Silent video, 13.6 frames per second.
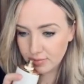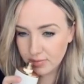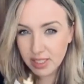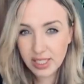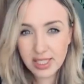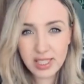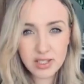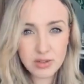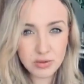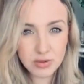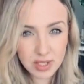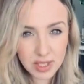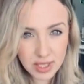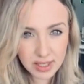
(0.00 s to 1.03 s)
this is
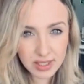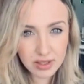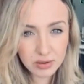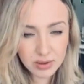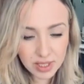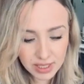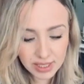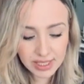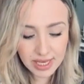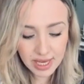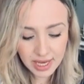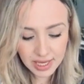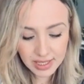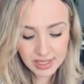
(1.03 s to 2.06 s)
really really
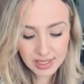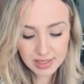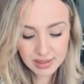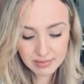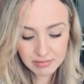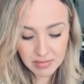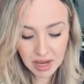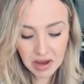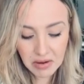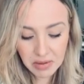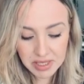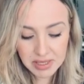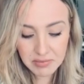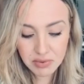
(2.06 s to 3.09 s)
nice. I
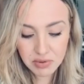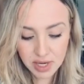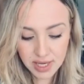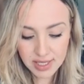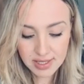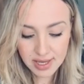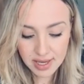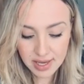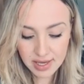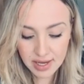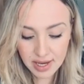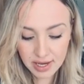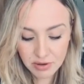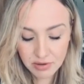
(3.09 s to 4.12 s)
was impressed,
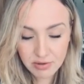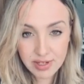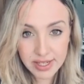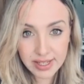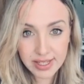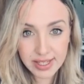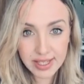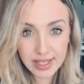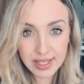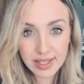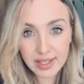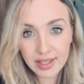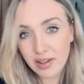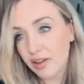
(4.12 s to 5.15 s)
and I
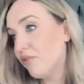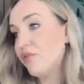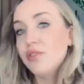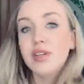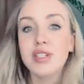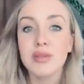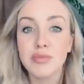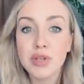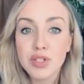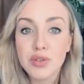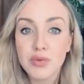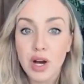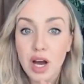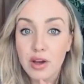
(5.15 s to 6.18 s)
really, first
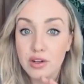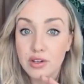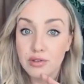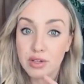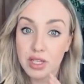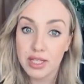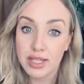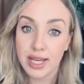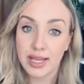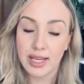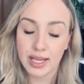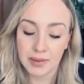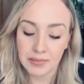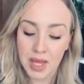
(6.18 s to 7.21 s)
impression, I really
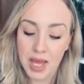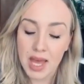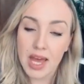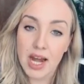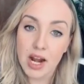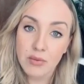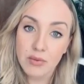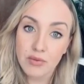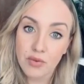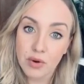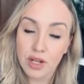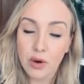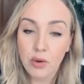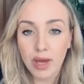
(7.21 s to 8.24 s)
like it. And I
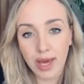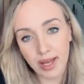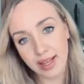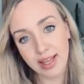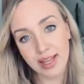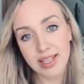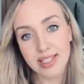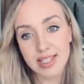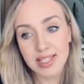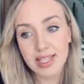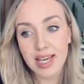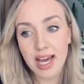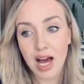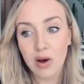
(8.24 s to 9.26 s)
thought, okay, let's
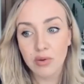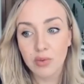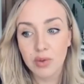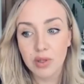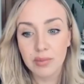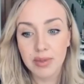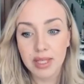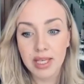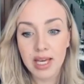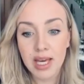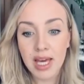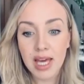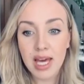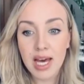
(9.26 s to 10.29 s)
see how it will be.
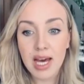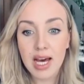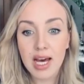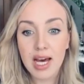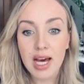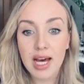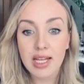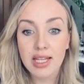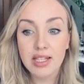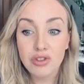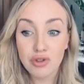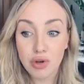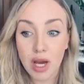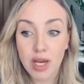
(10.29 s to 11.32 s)
Uh,
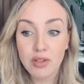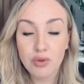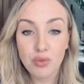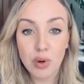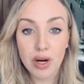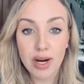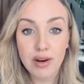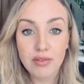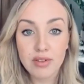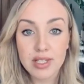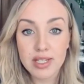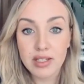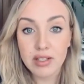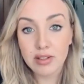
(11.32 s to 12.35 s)
let's try to wear every
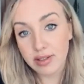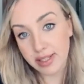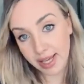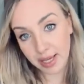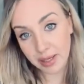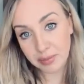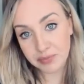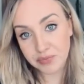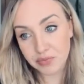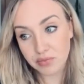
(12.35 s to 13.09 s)
single day